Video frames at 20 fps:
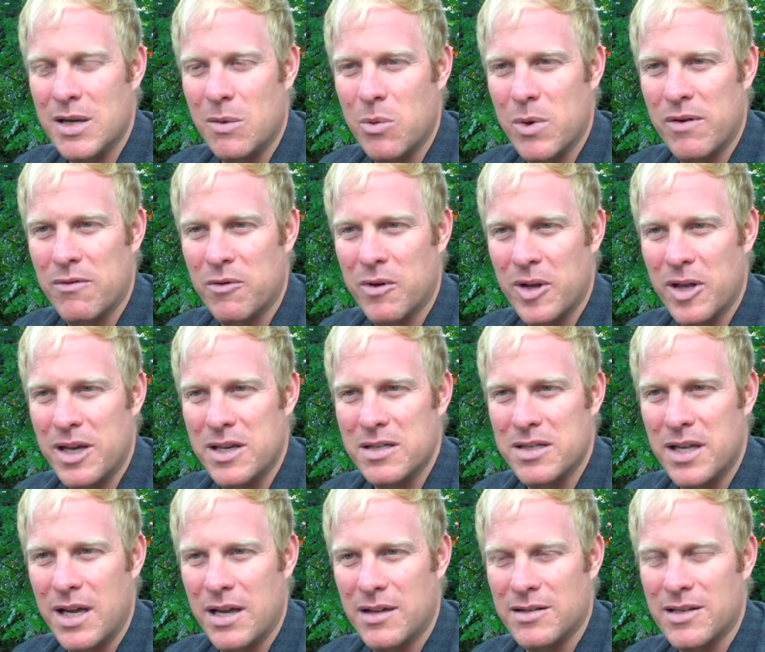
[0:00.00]
that we've
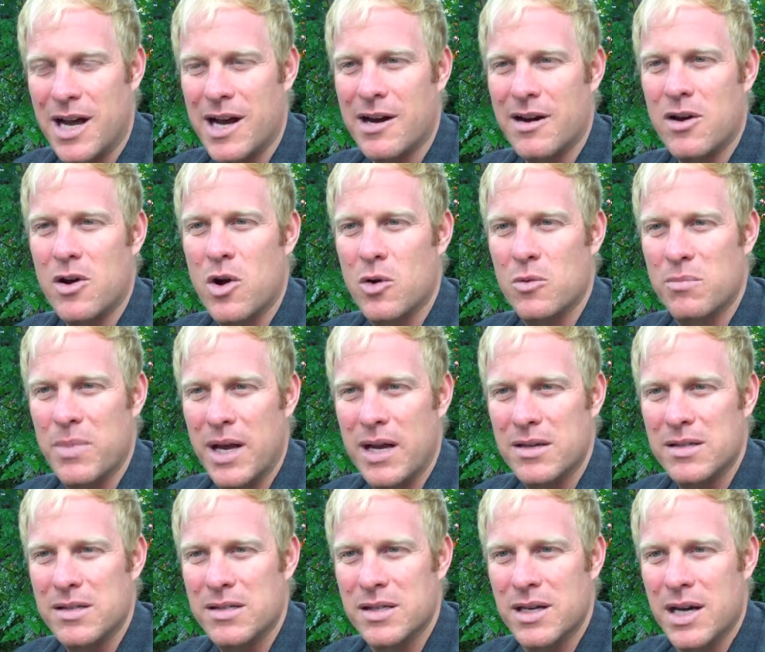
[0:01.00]
released the entire code
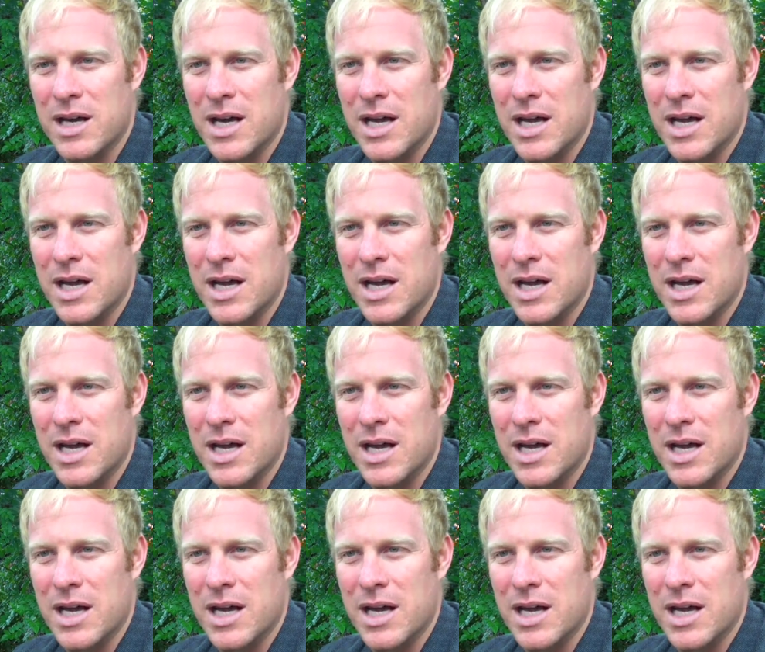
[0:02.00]
base